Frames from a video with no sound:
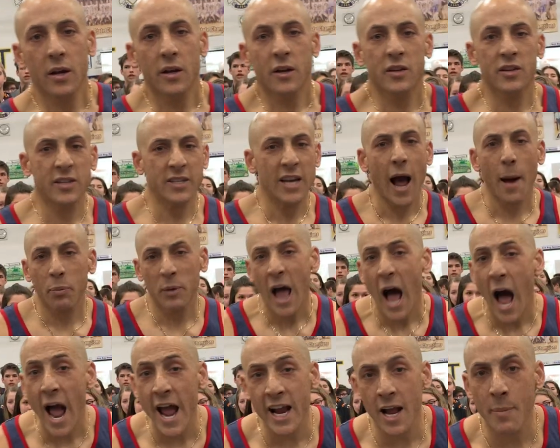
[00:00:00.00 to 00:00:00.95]
chest. Stop
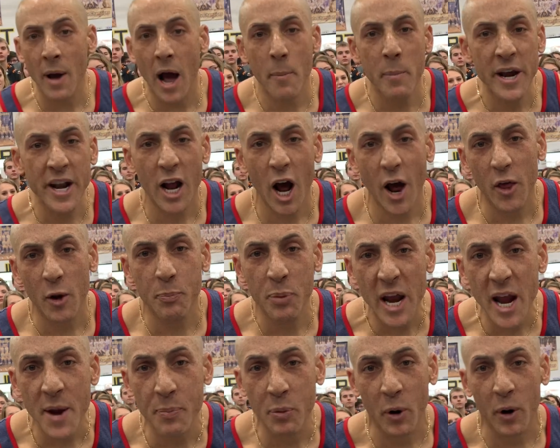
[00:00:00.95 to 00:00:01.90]
lying about me to other
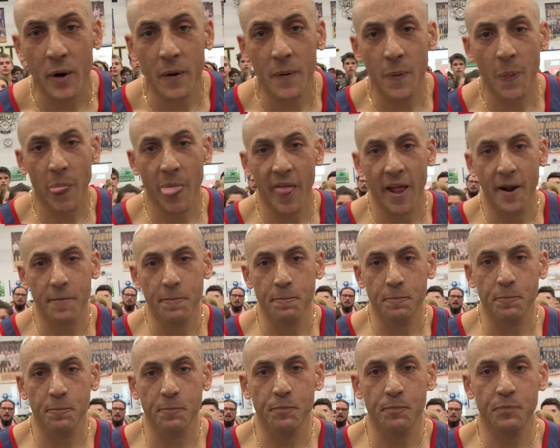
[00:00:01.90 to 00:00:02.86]
people. Stop
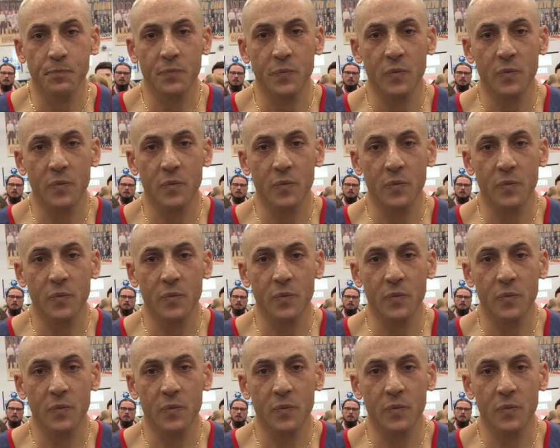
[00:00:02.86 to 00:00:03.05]
lying